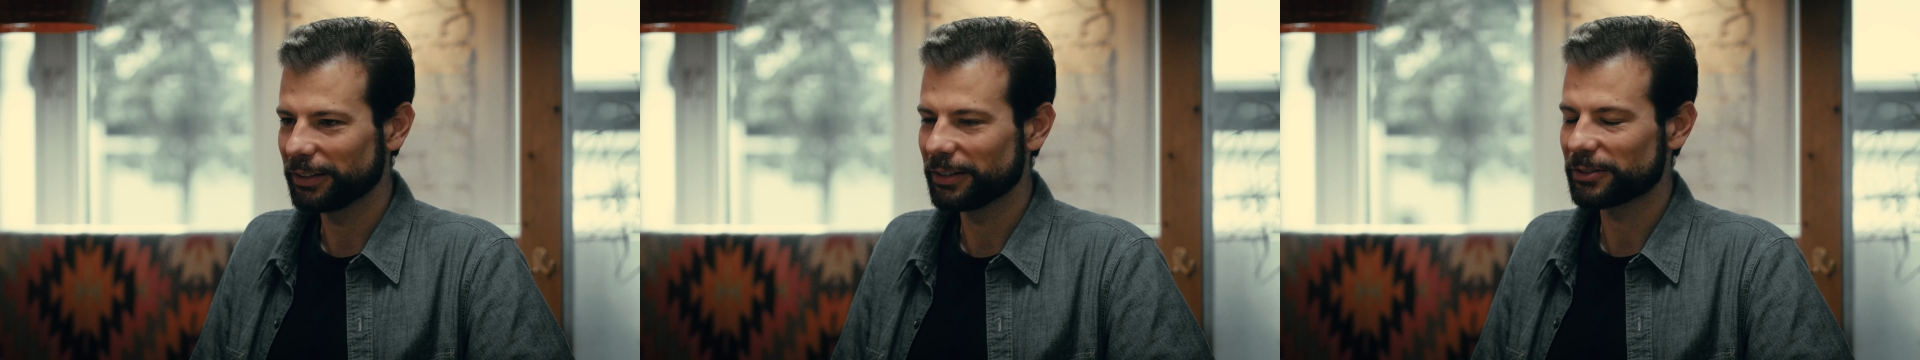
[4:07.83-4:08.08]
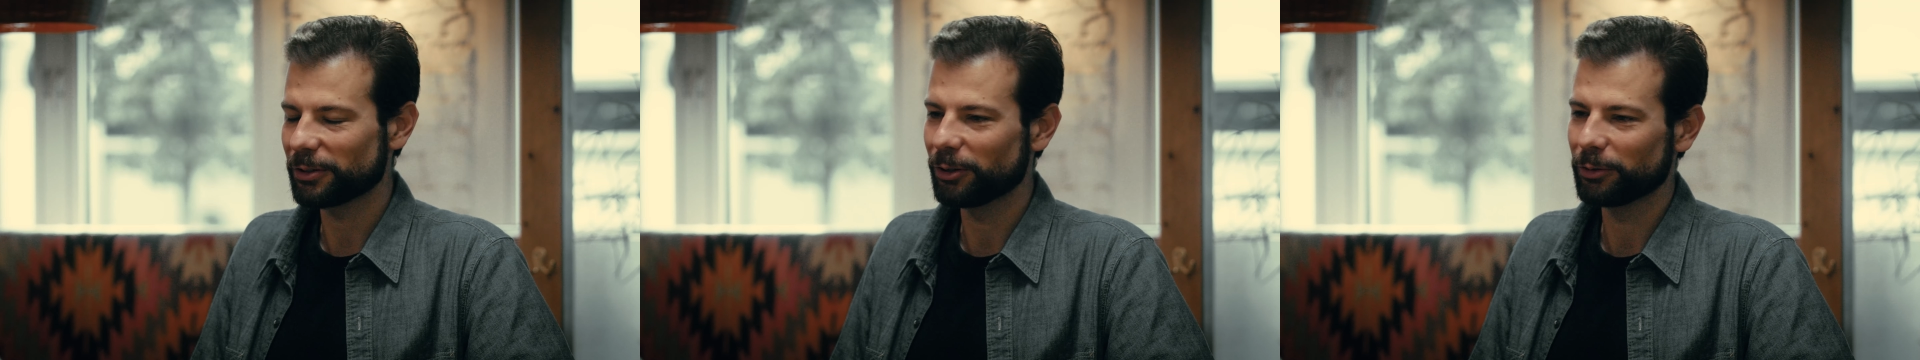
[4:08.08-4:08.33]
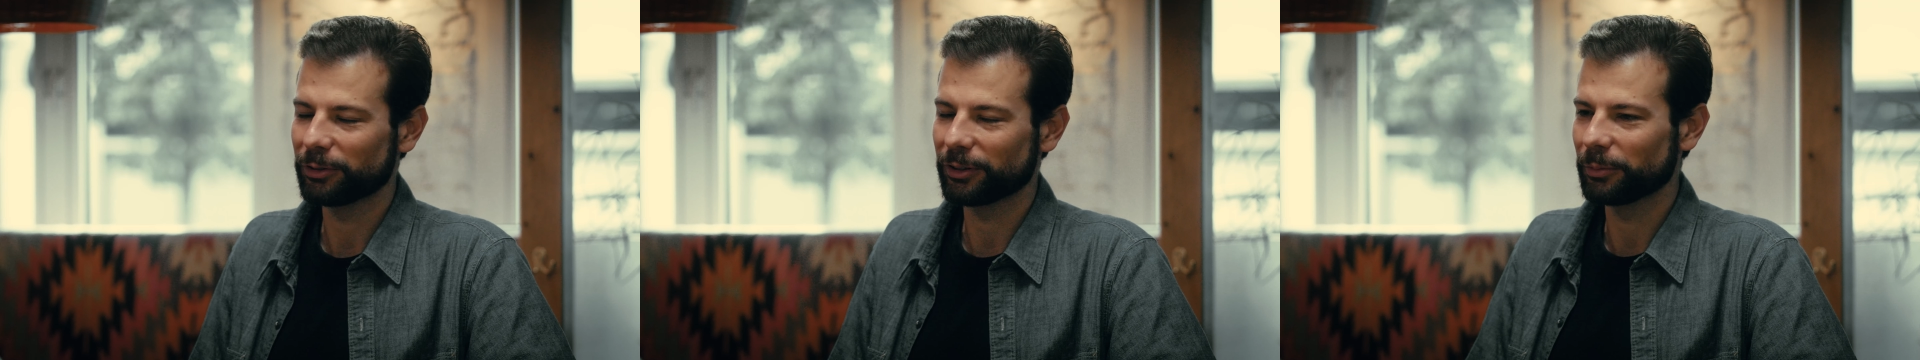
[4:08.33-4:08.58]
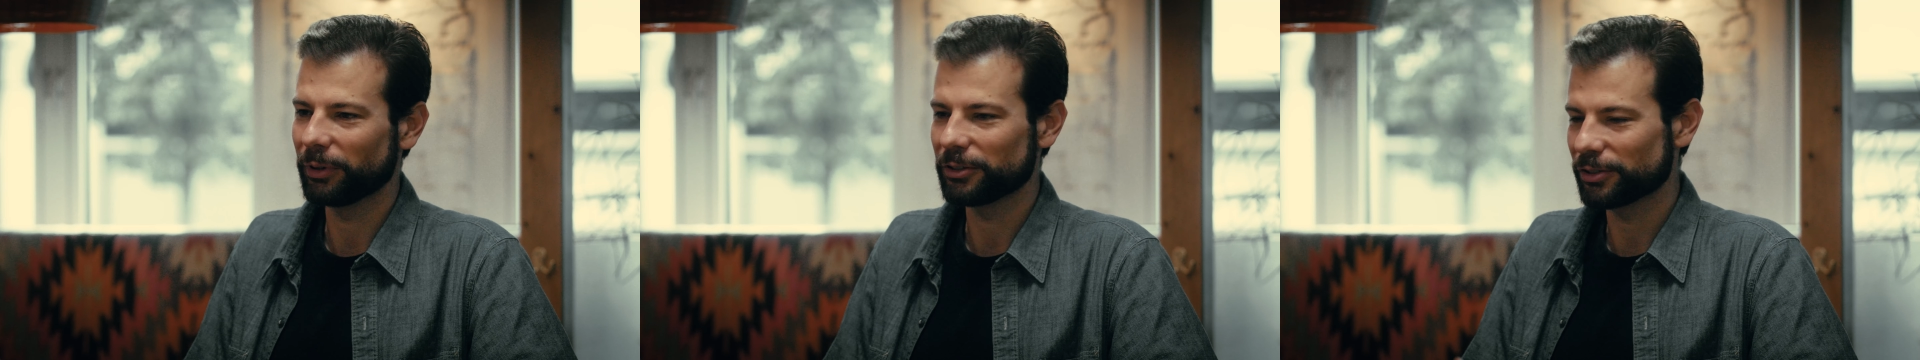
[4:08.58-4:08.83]
And it's over
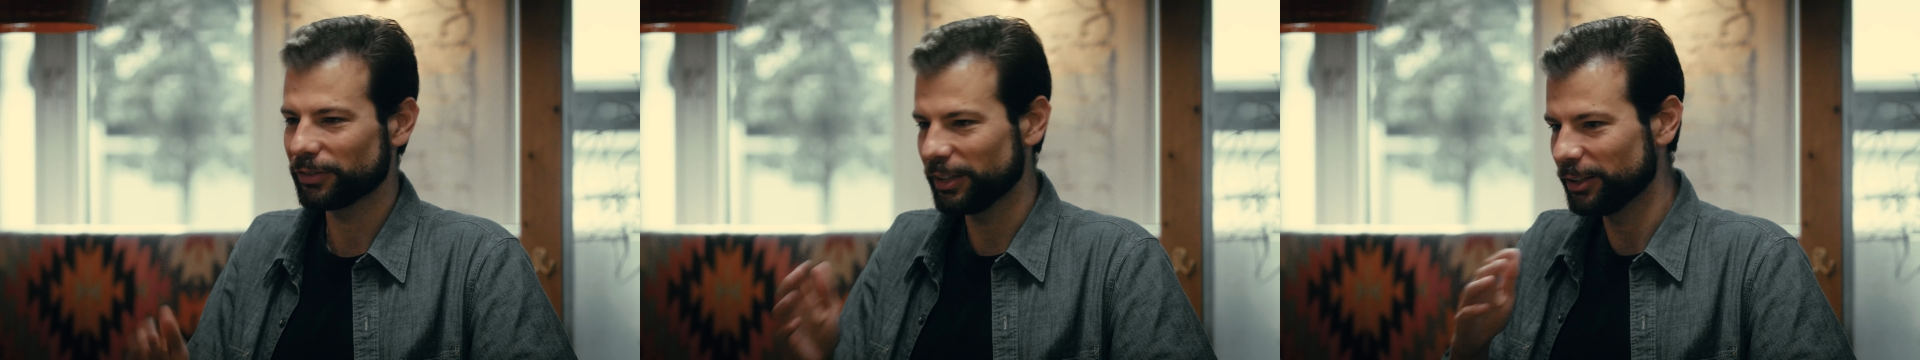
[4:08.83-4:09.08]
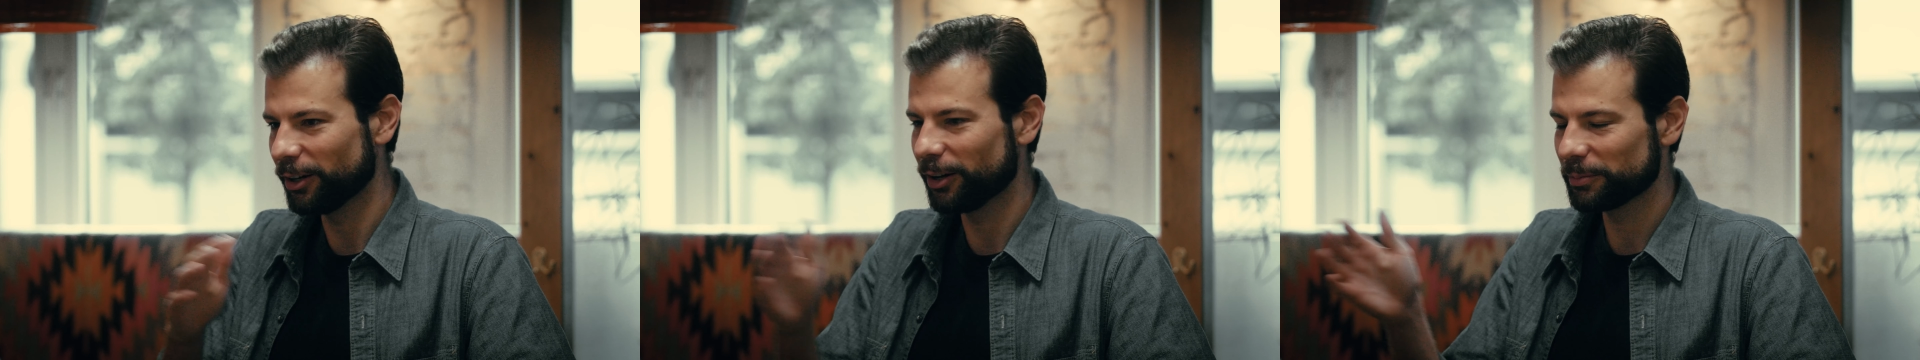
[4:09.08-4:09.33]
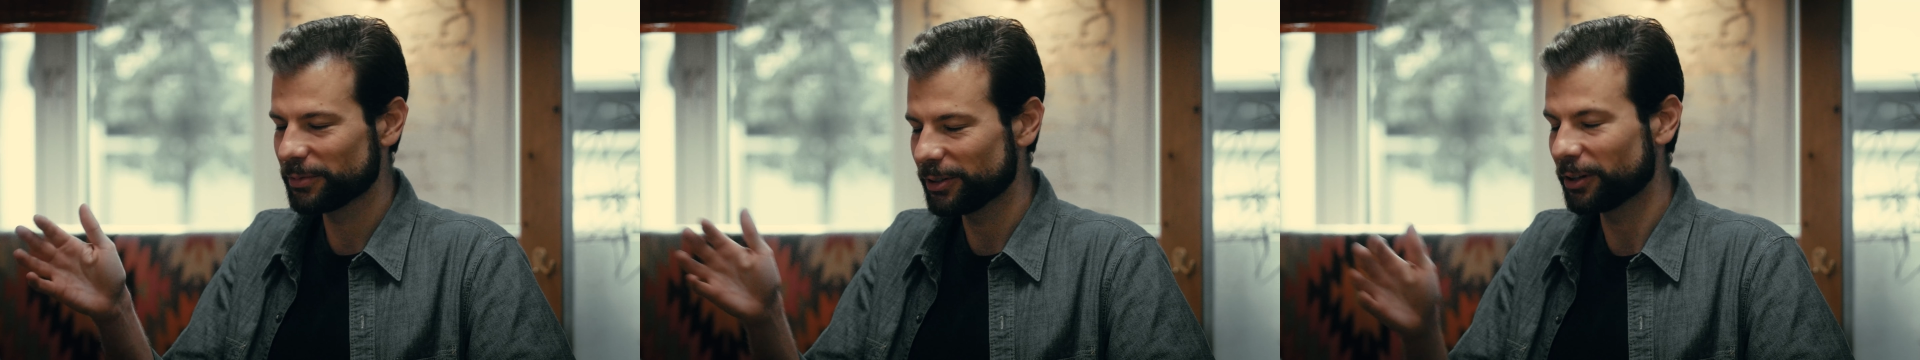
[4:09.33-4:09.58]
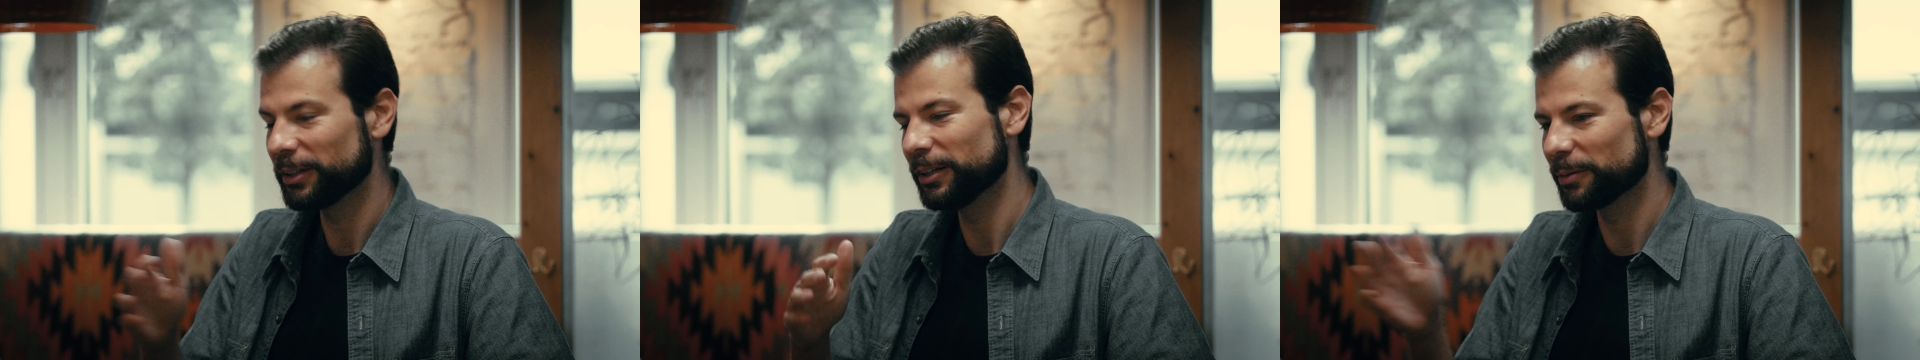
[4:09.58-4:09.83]
a bunch of
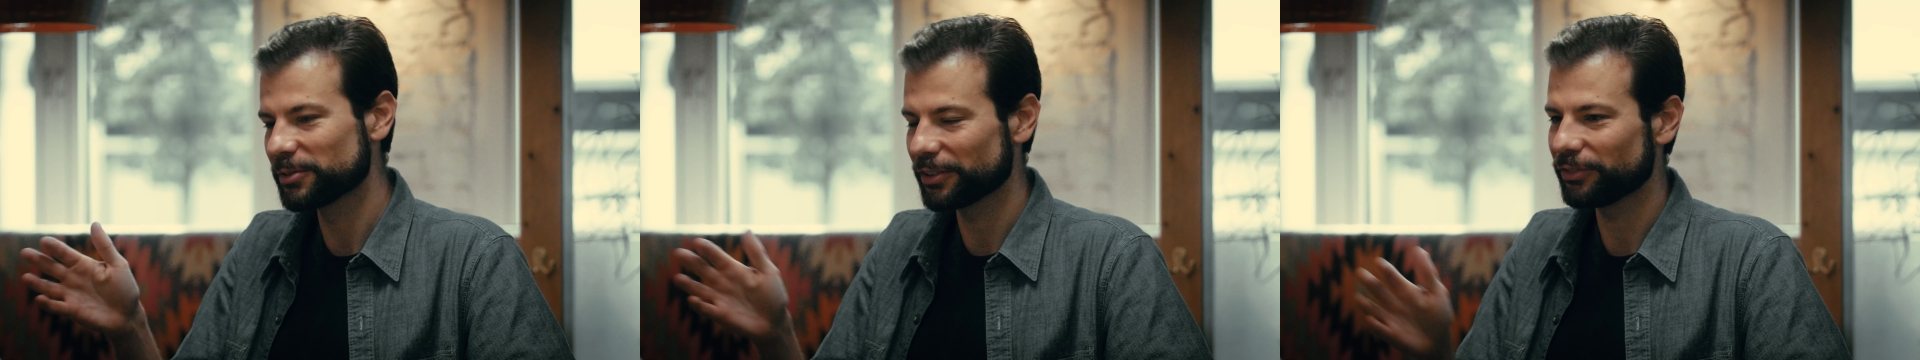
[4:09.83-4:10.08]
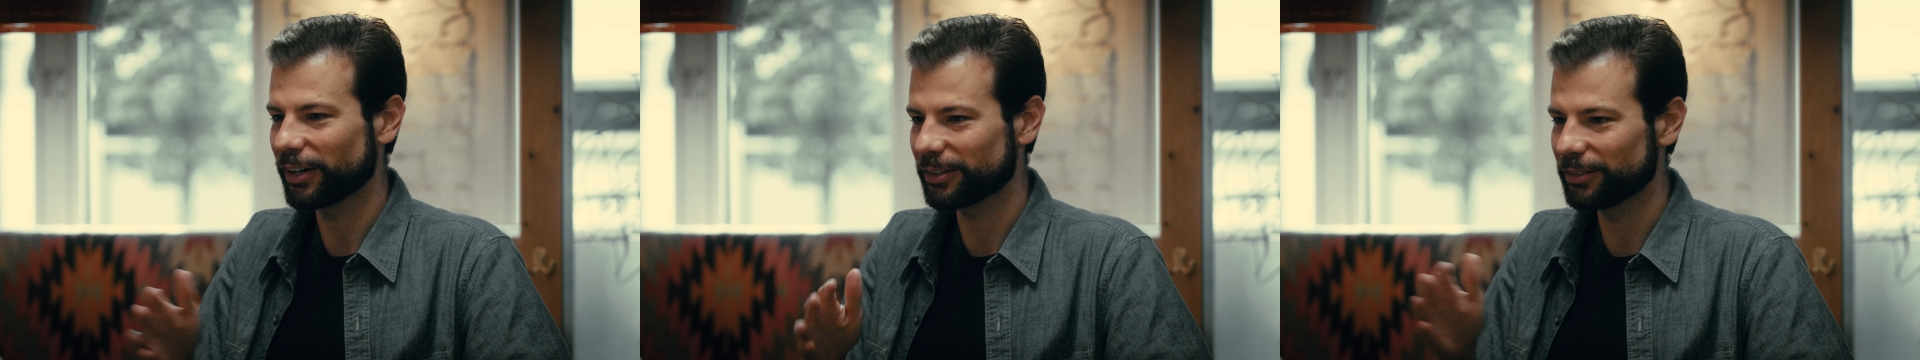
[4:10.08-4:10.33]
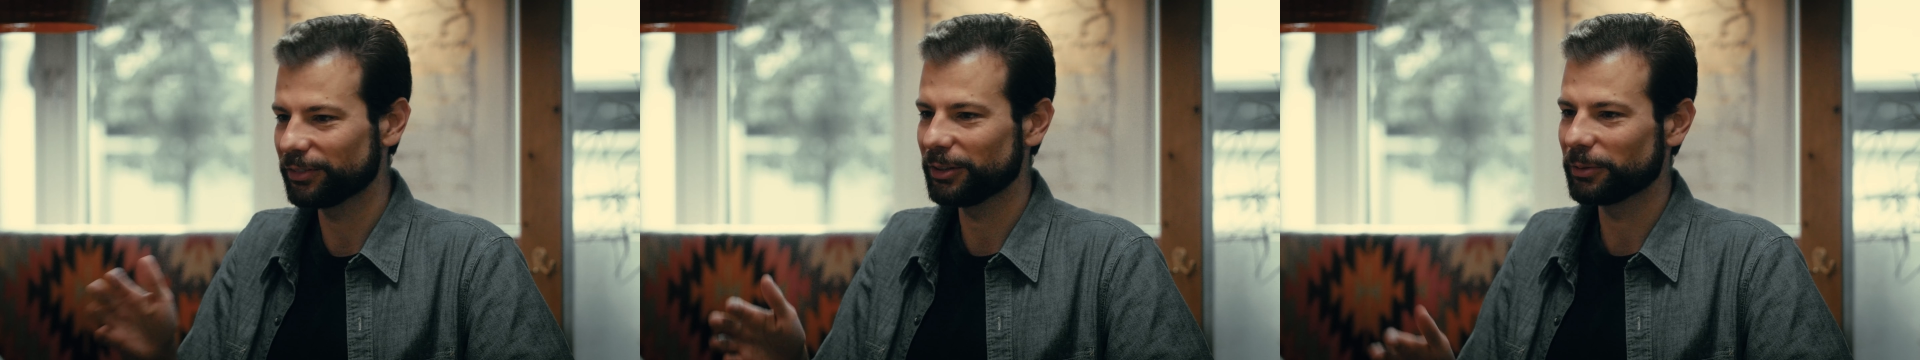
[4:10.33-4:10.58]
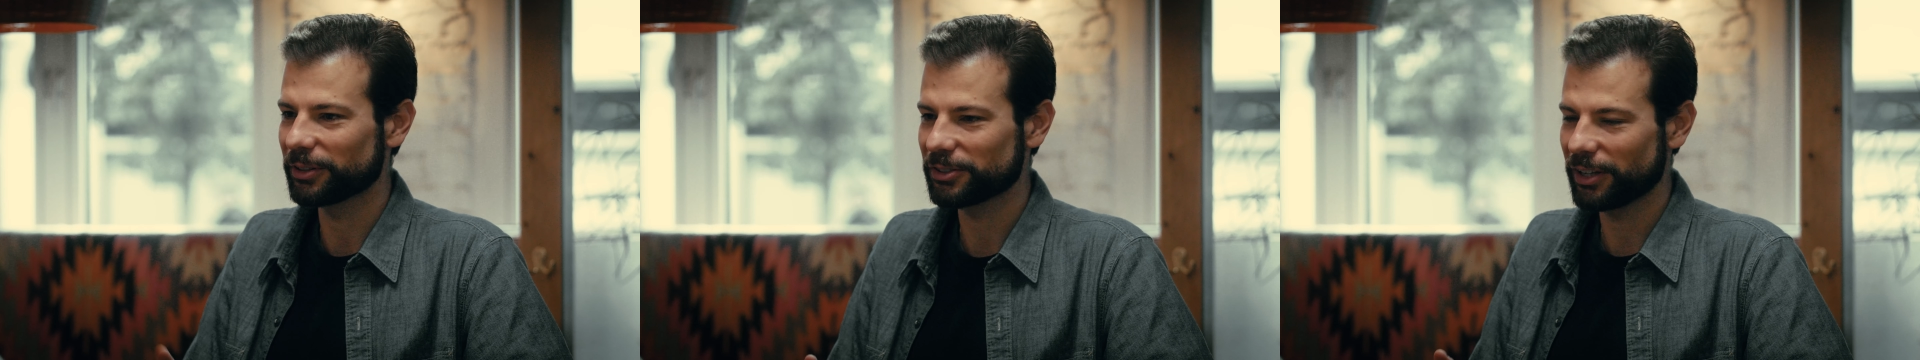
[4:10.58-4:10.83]
enums effectively
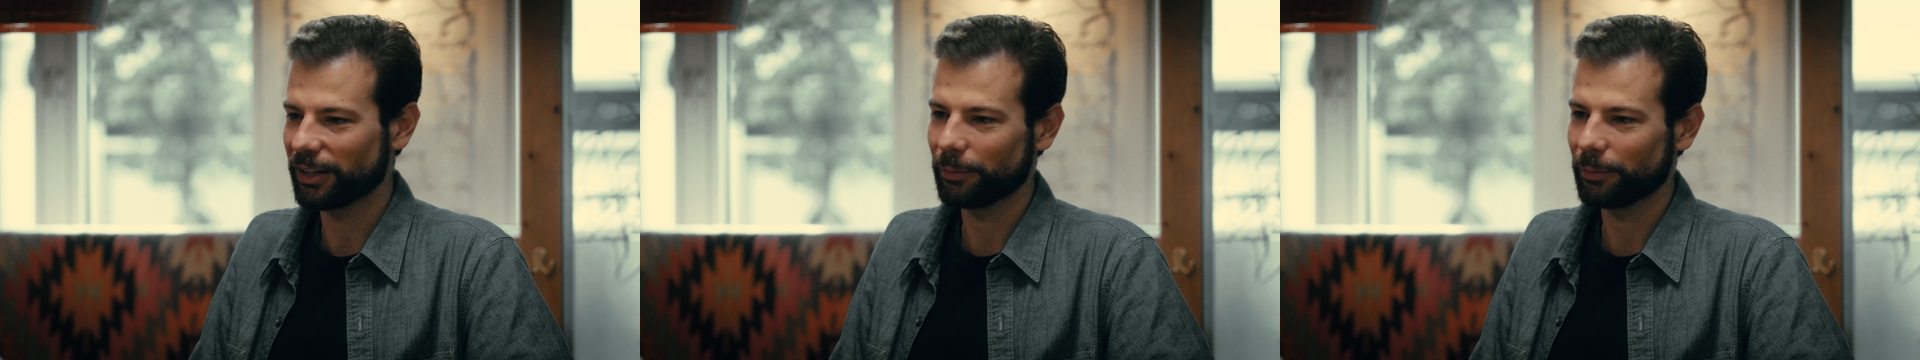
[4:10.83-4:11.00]
where they're saying,